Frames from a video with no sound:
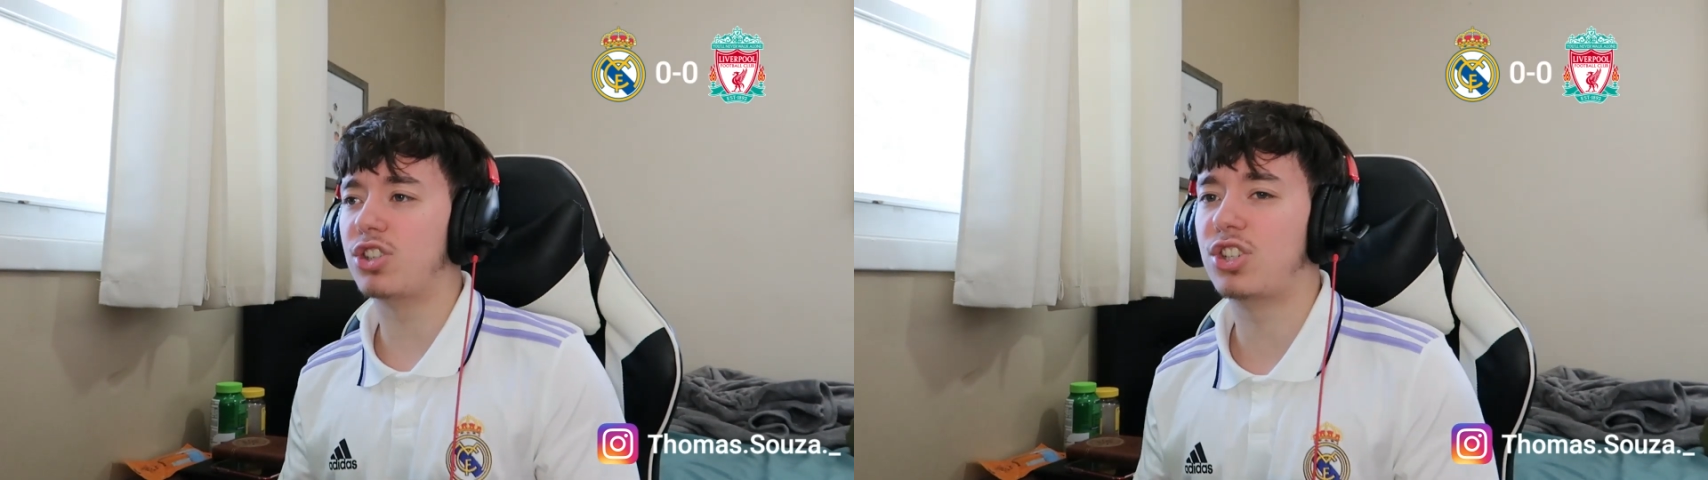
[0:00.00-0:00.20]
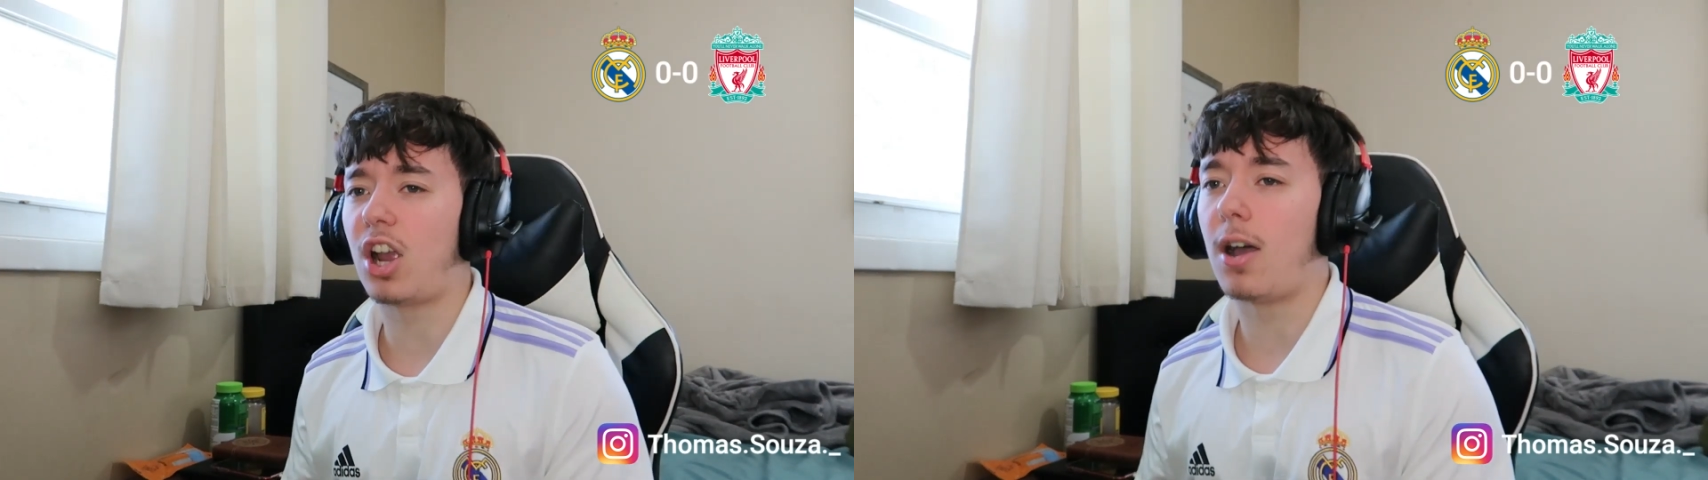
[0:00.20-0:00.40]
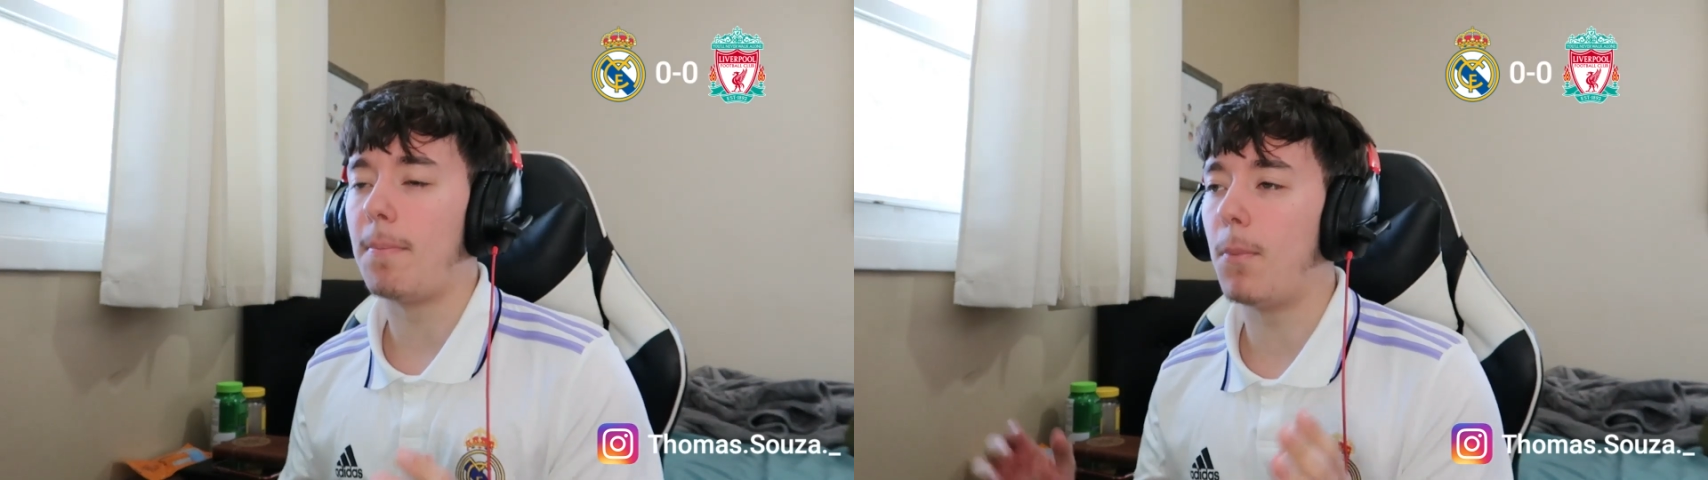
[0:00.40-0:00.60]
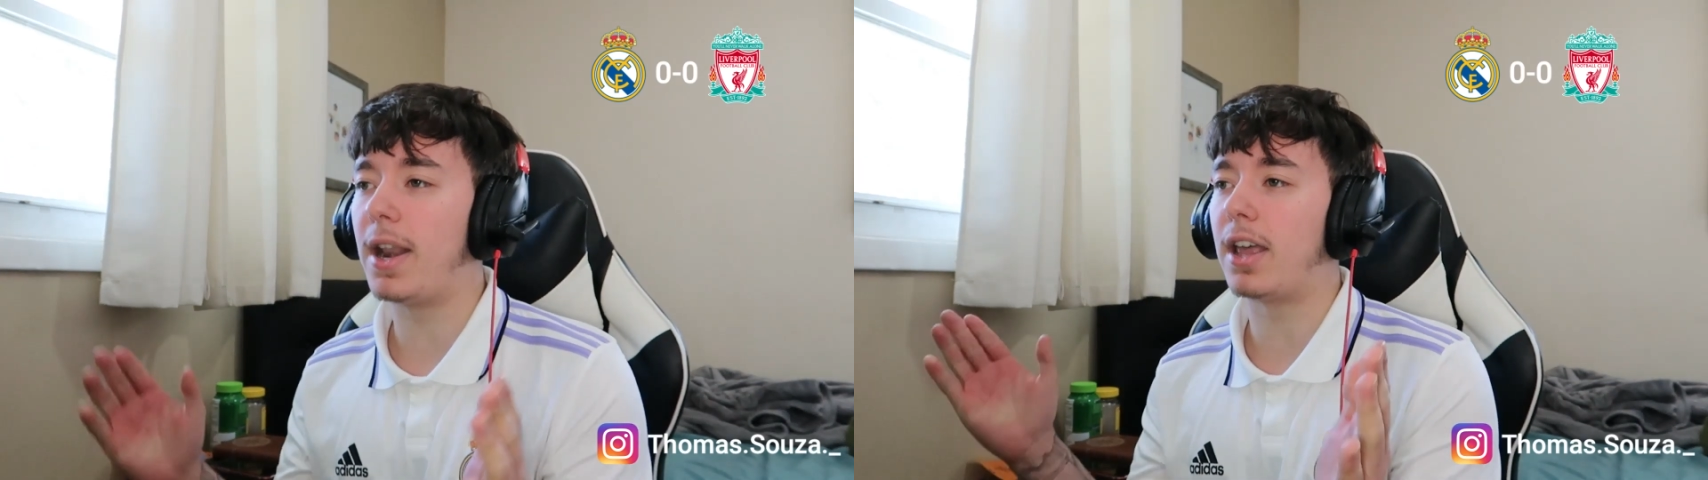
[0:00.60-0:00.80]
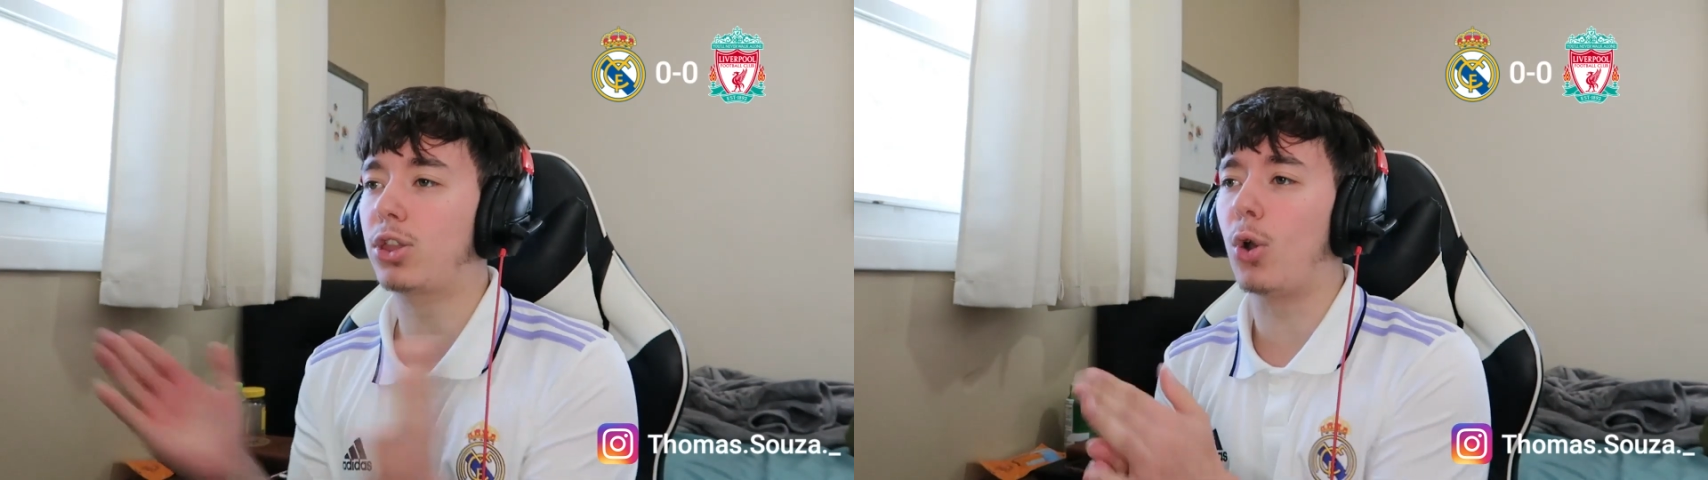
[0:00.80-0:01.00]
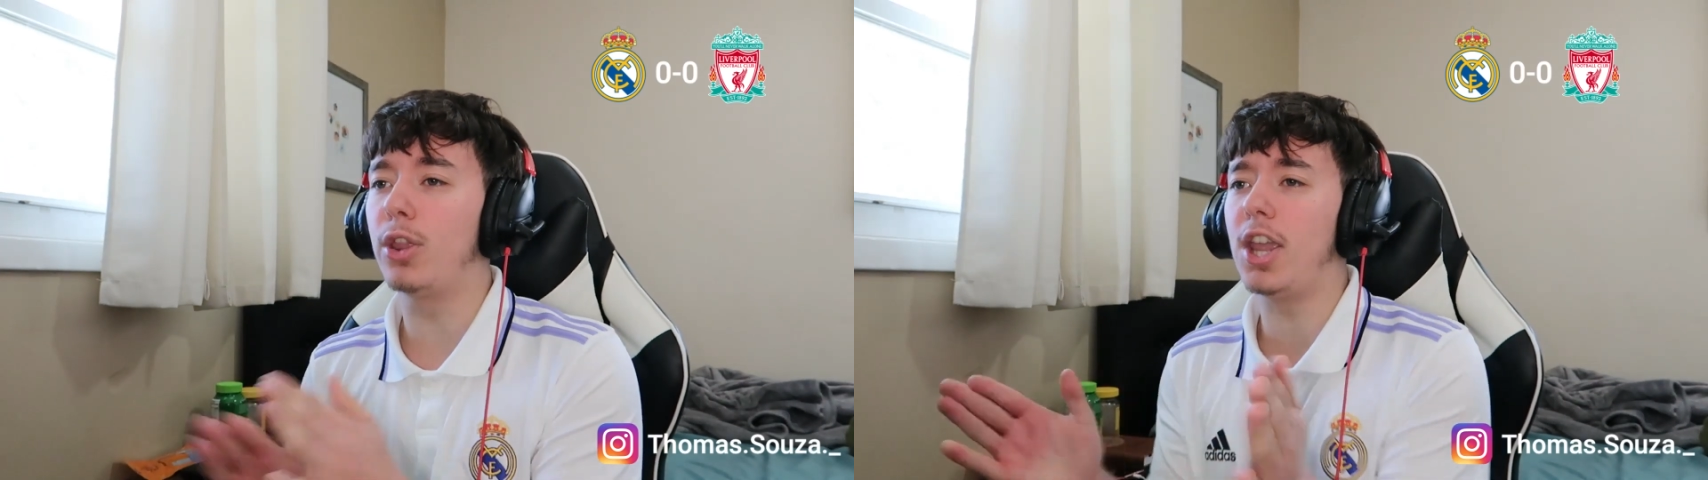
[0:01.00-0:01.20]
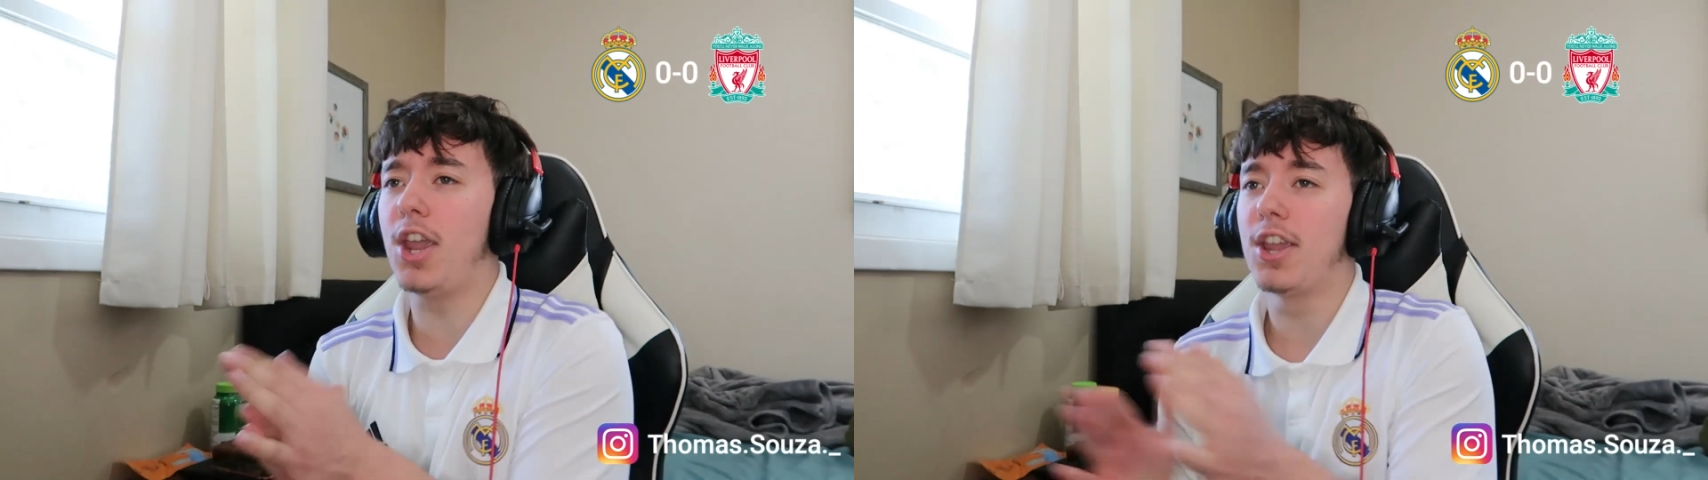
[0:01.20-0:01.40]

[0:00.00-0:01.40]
shot. Buena, Tony.